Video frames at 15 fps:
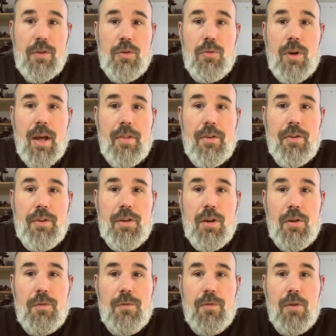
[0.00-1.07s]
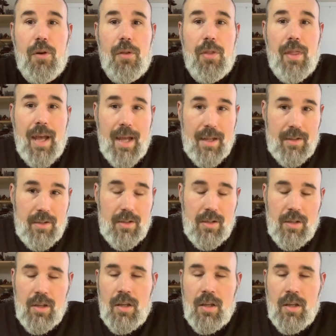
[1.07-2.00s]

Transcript: you'd rather go for that.